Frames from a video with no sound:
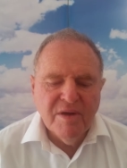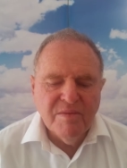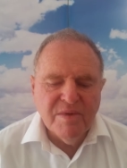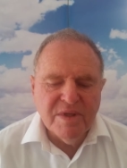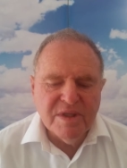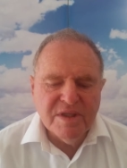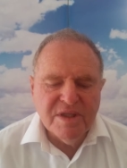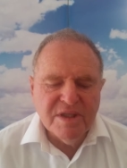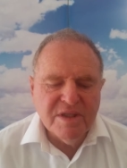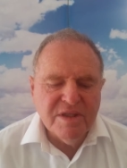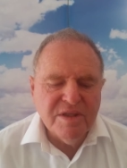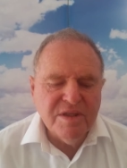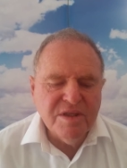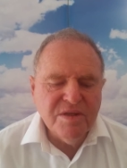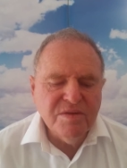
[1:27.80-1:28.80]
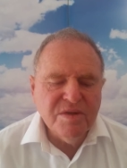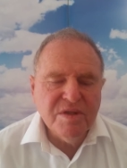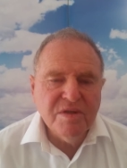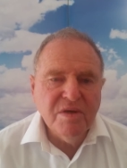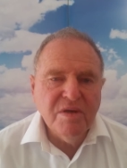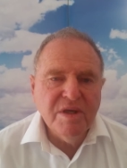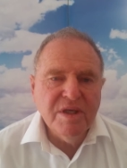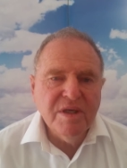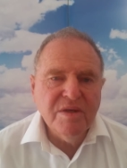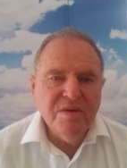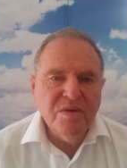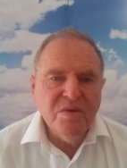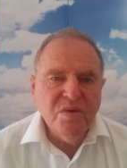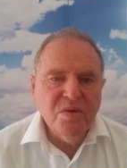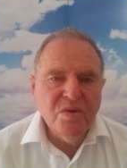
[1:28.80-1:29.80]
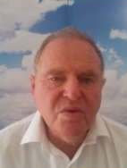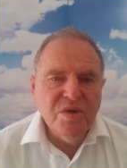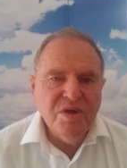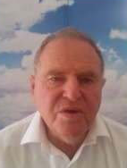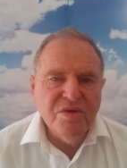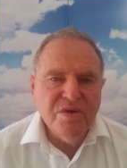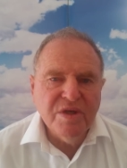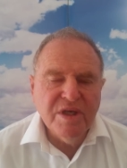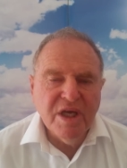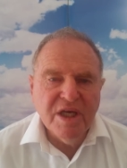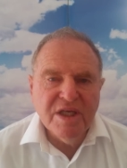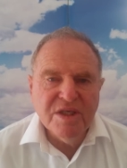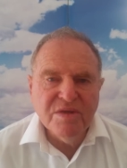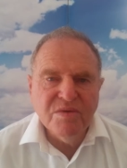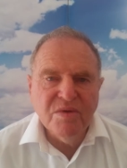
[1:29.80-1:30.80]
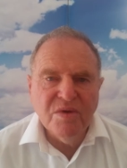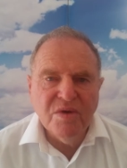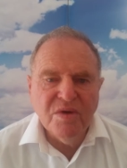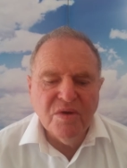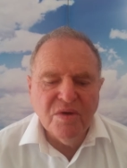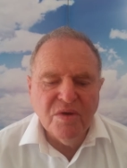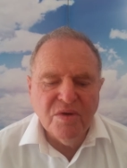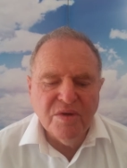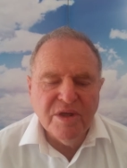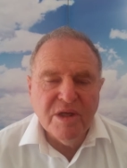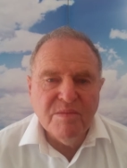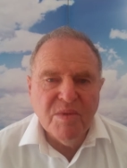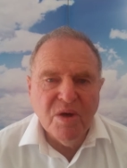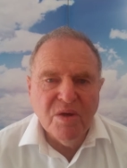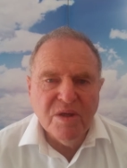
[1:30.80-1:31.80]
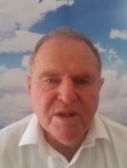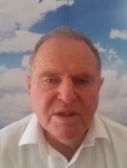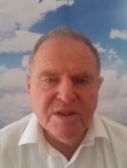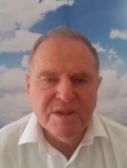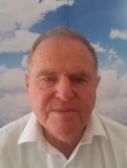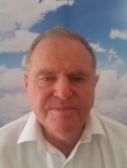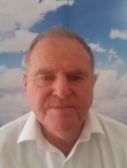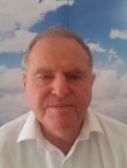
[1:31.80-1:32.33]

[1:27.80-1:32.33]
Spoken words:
with assisted suicide or euthanasia on their minds.